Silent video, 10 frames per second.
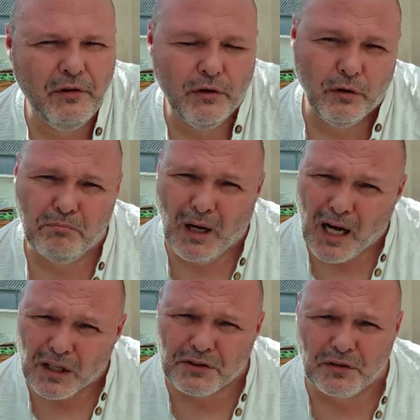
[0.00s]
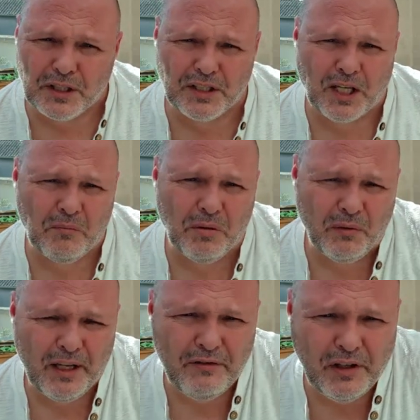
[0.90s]
you good marks, for example,
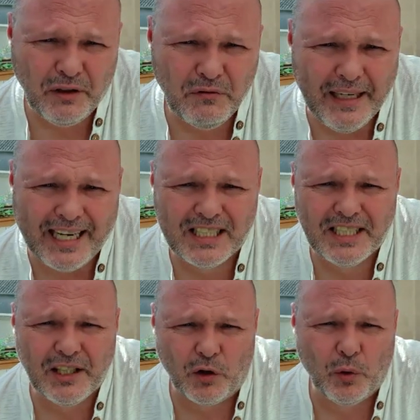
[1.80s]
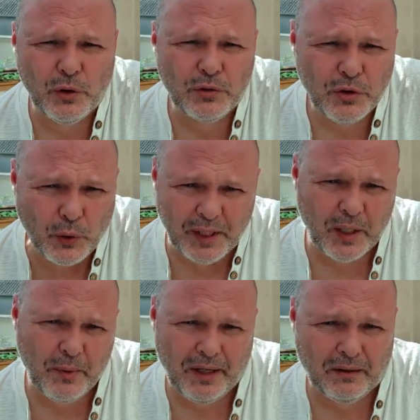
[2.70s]
if you don't actually know what you're talking
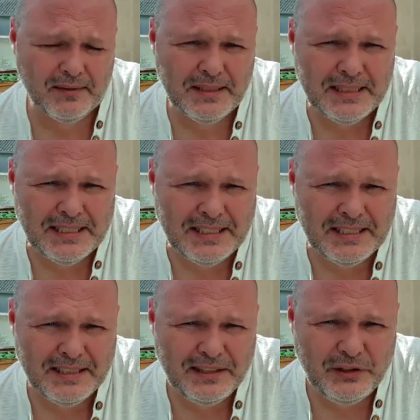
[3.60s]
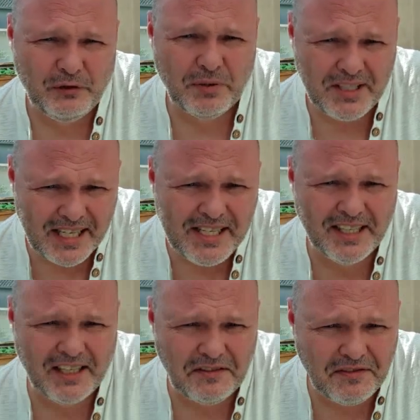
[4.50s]
about? You've presented
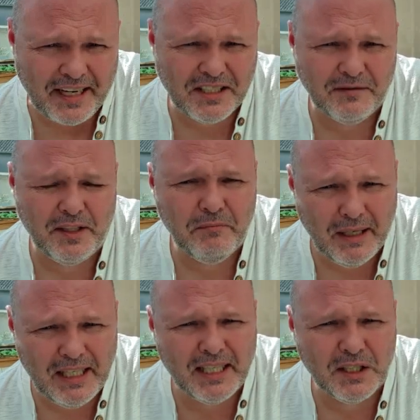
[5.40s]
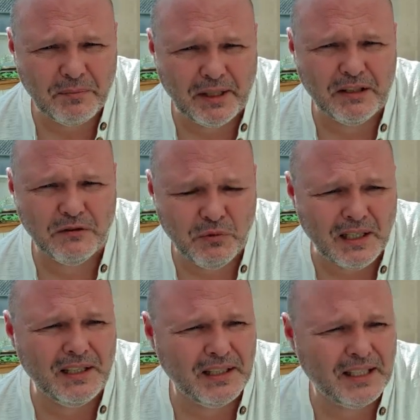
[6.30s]
an effectively meaningless piece of
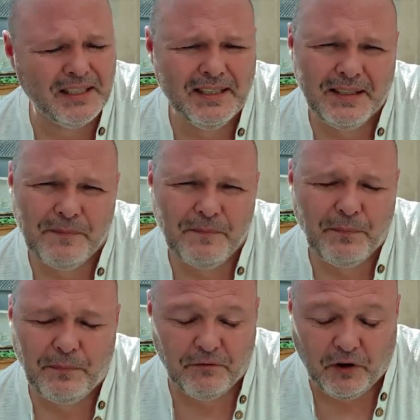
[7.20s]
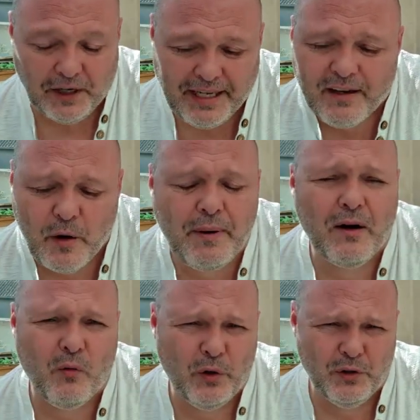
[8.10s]
work. Find out about
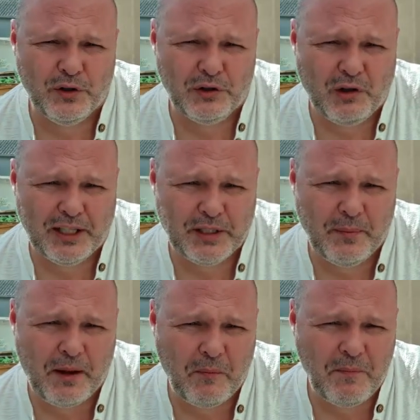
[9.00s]
what you're going to write about.